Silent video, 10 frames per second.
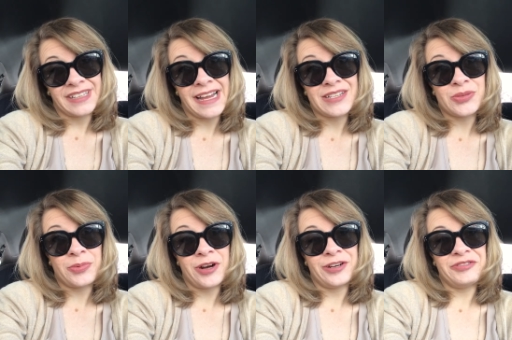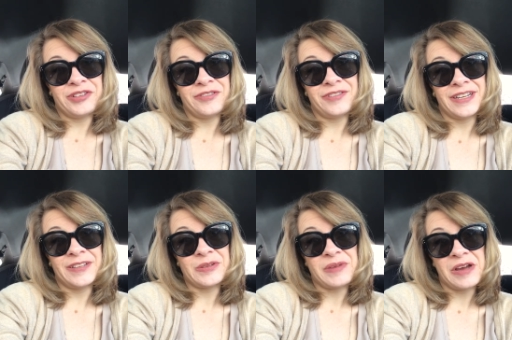that's part of living
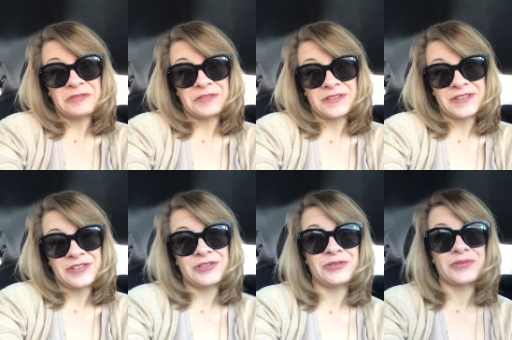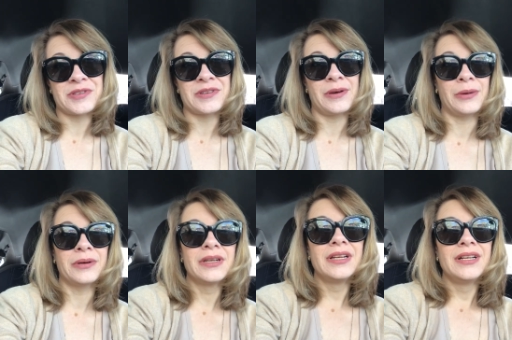in the mountains too.
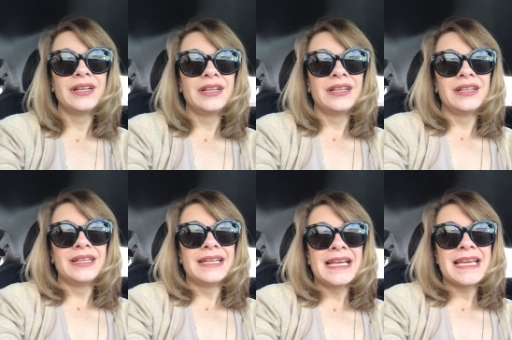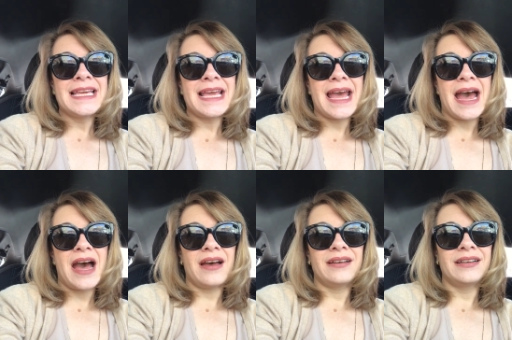So
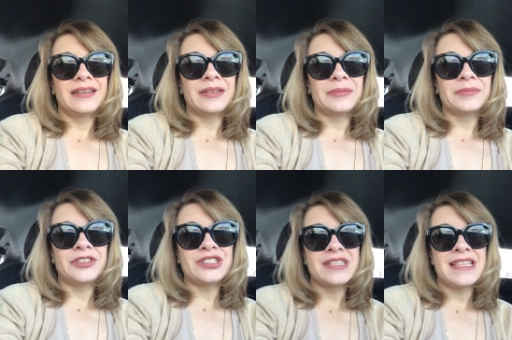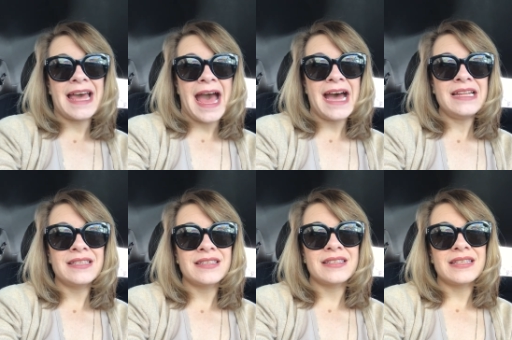yeah, um, there's
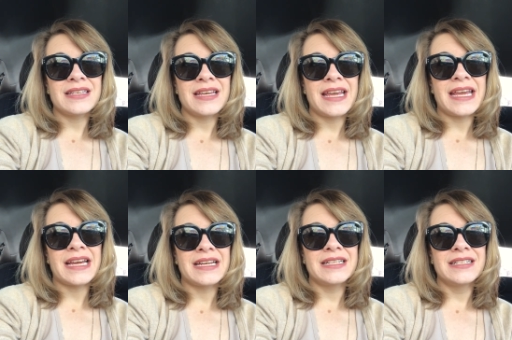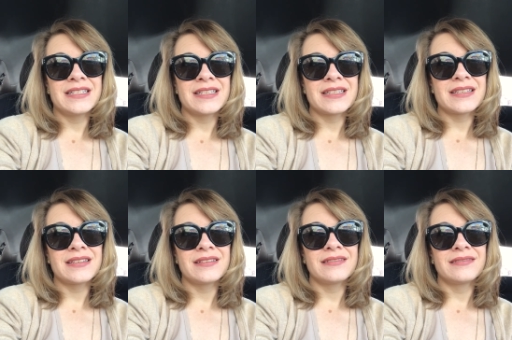that. And
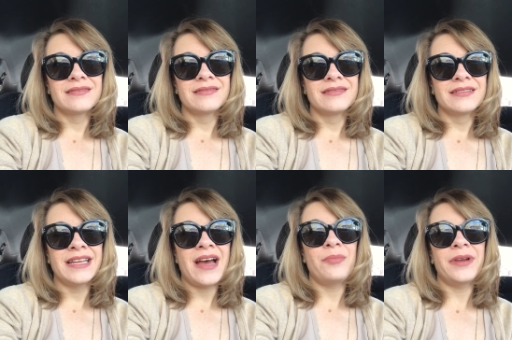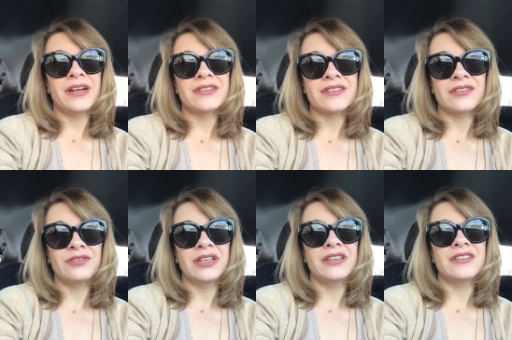yeah, bears are
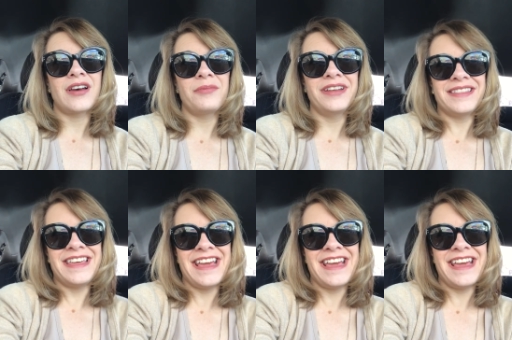really the dominant